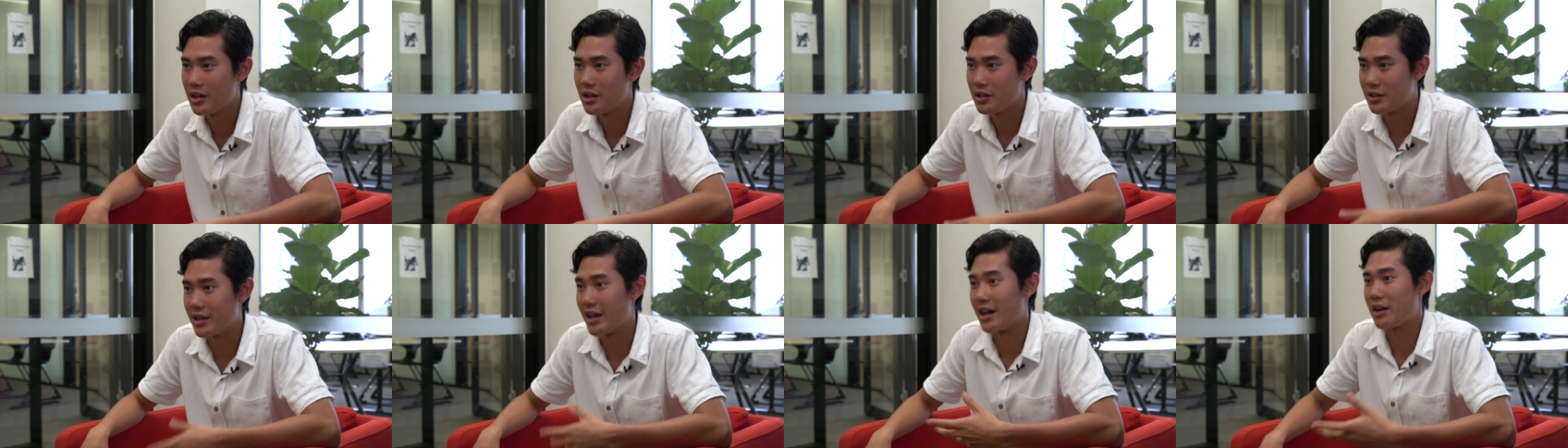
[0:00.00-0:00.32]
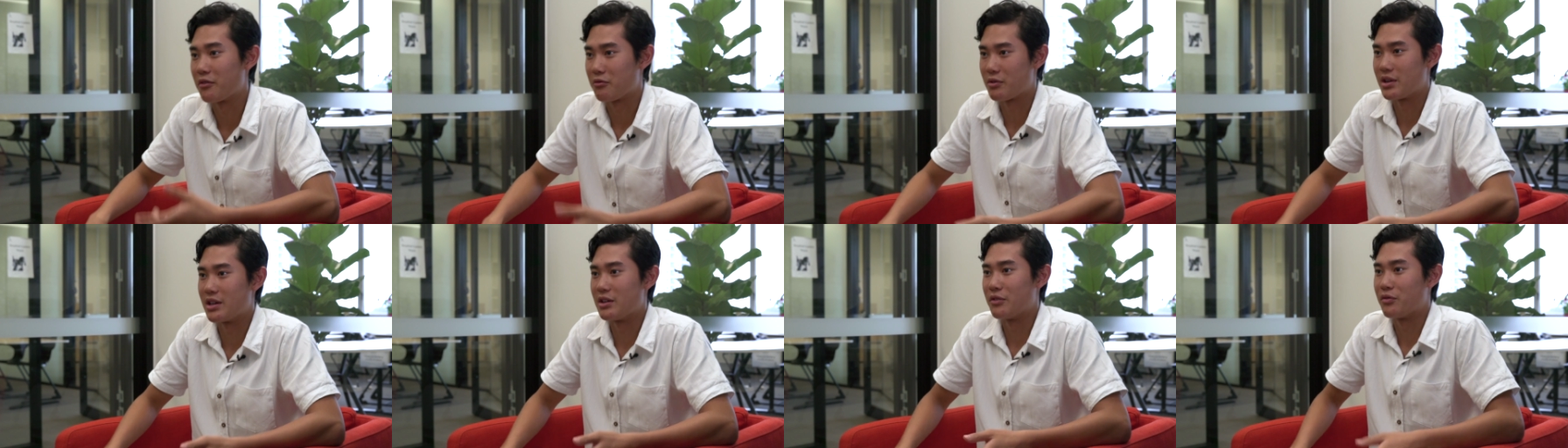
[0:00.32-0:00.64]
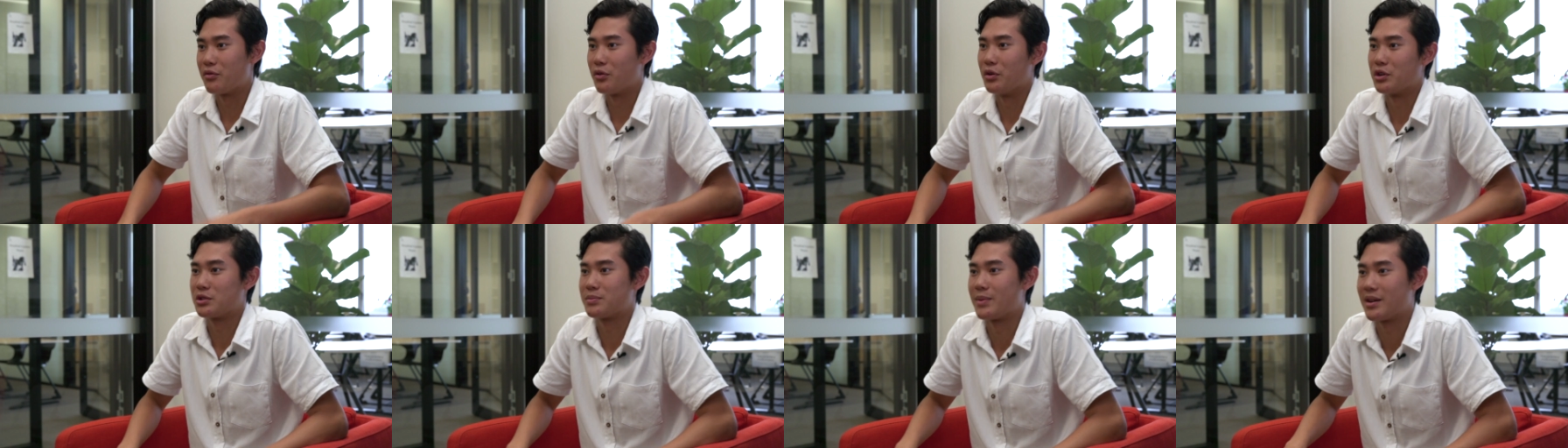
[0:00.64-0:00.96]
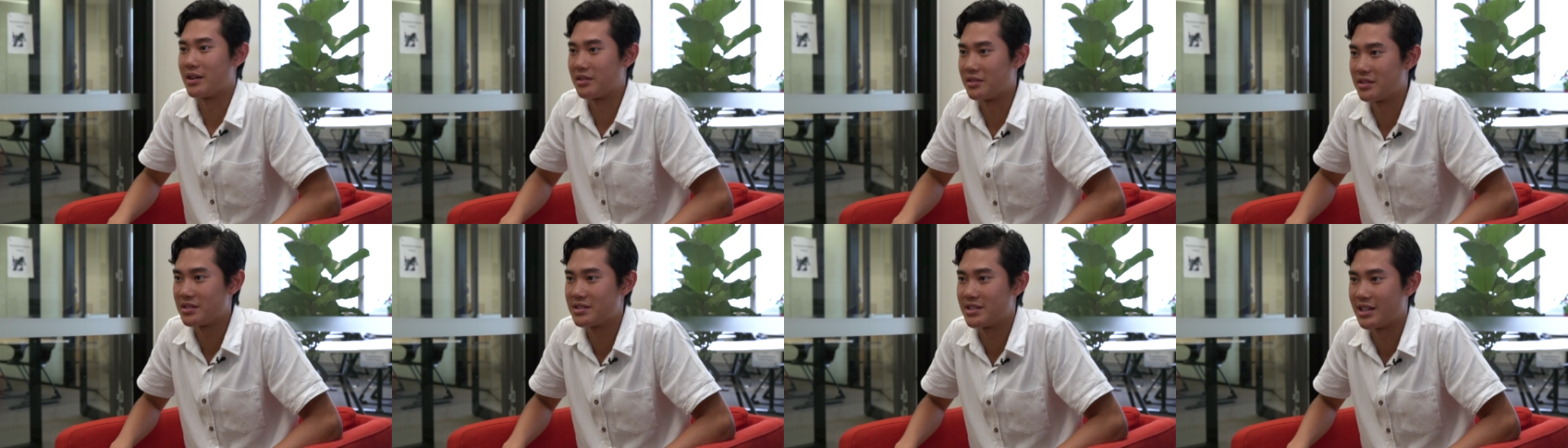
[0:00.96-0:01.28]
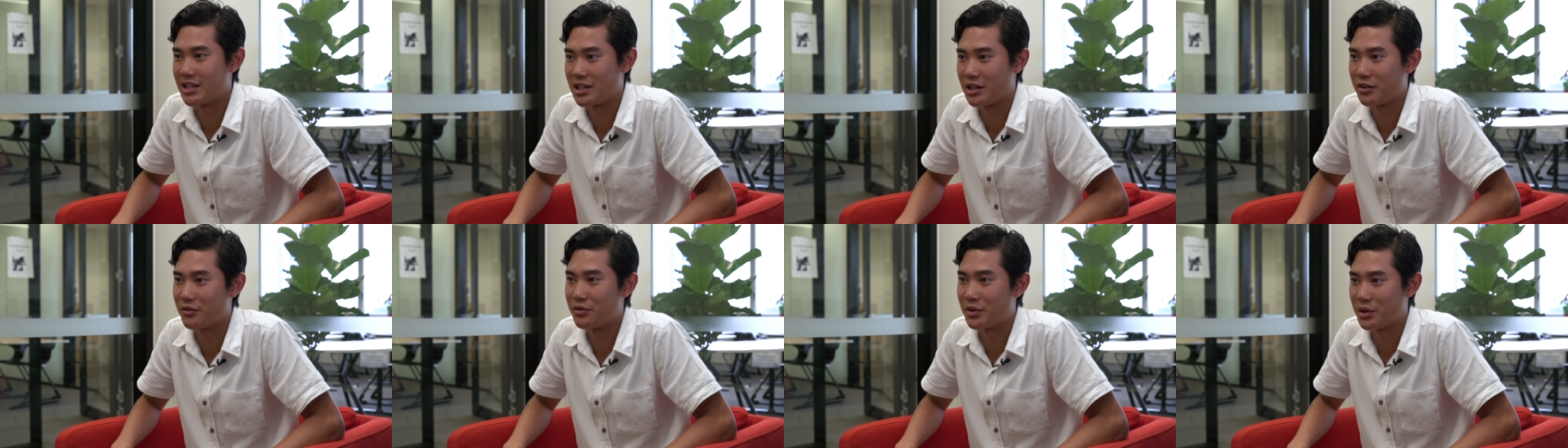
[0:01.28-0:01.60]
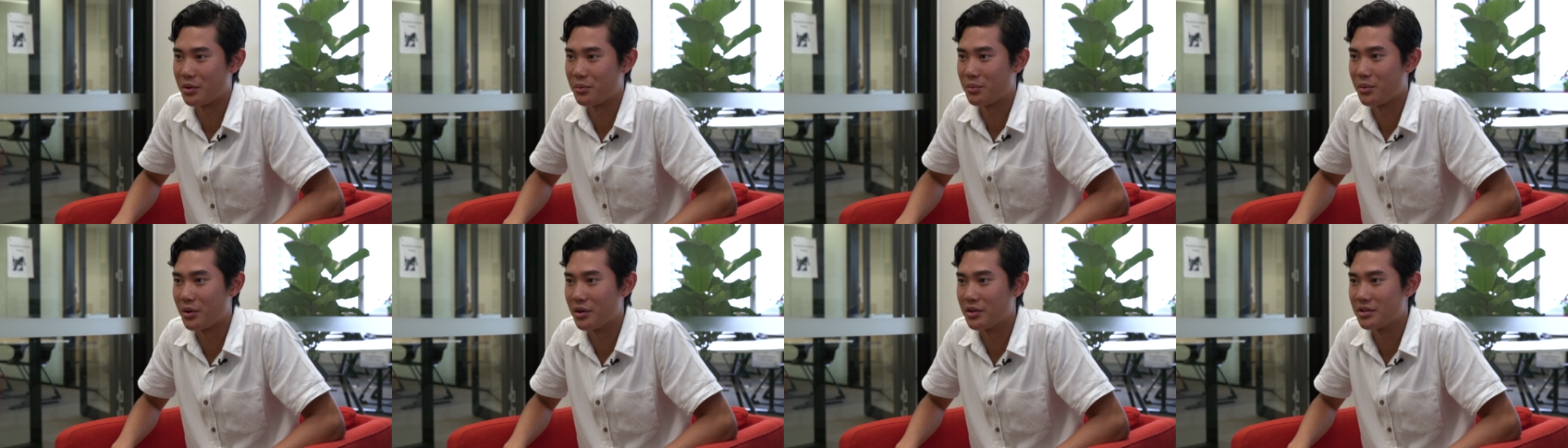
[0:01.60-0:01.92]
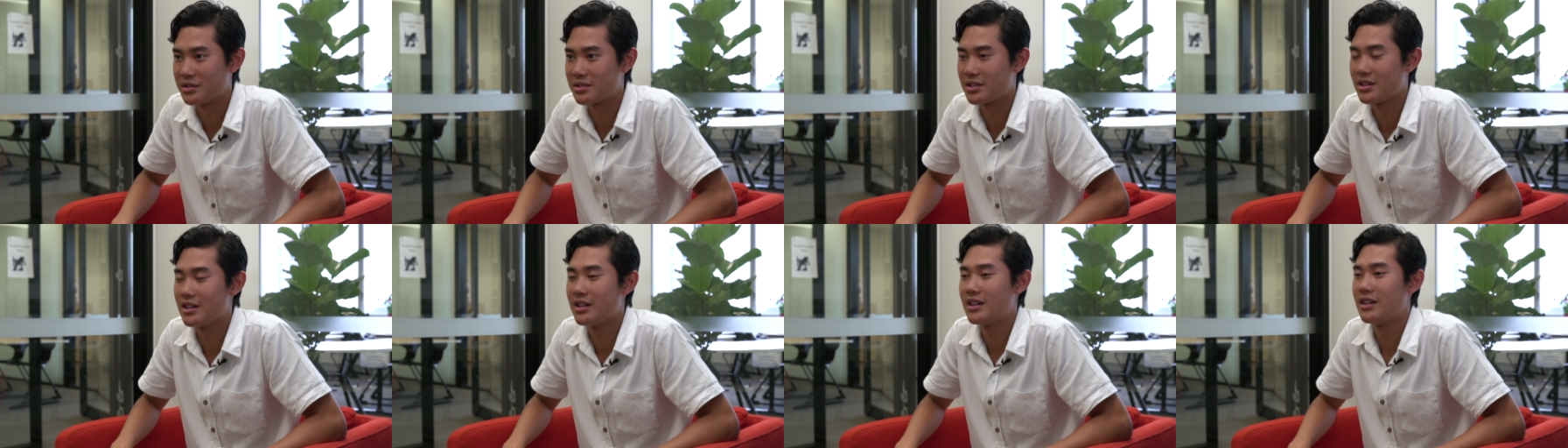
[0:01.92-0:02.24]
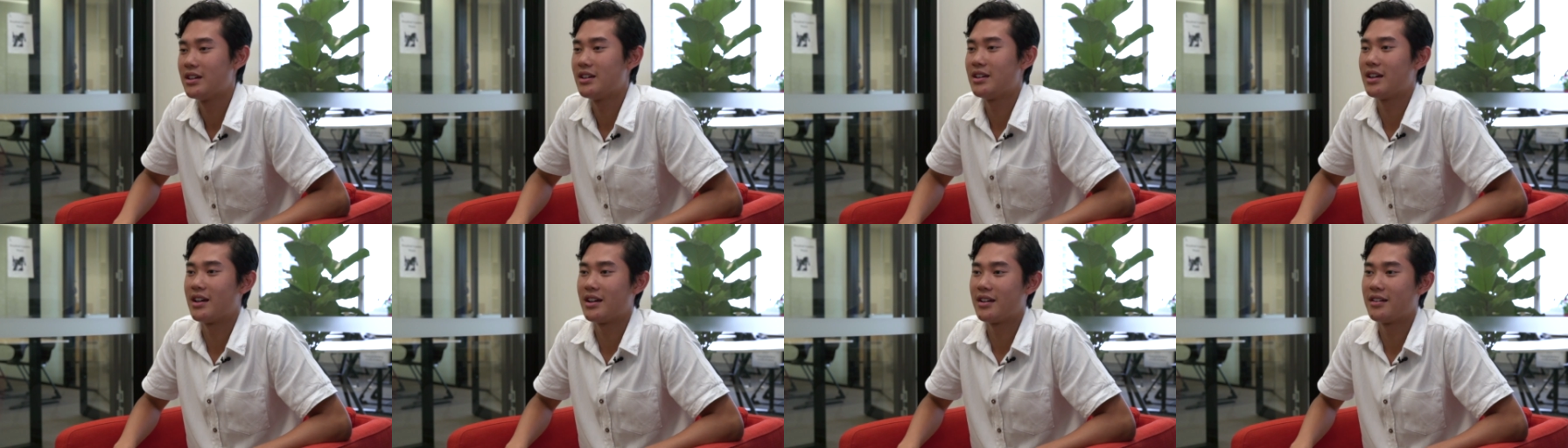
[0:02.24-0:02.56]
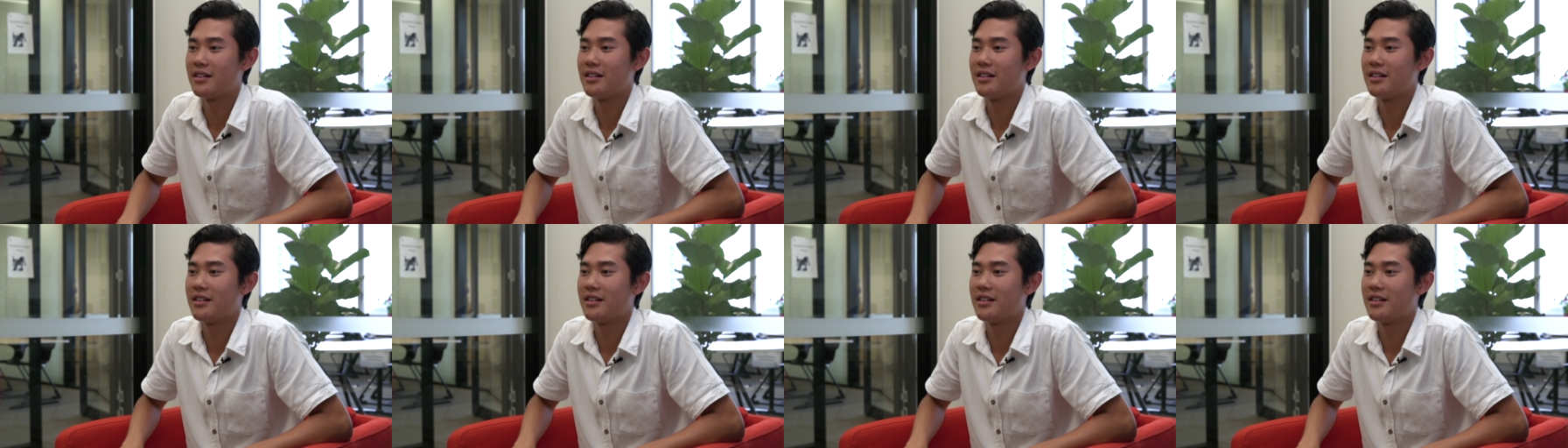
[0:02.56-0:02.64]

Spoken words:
yeah, reinforce my understanding of what it was. Yeah.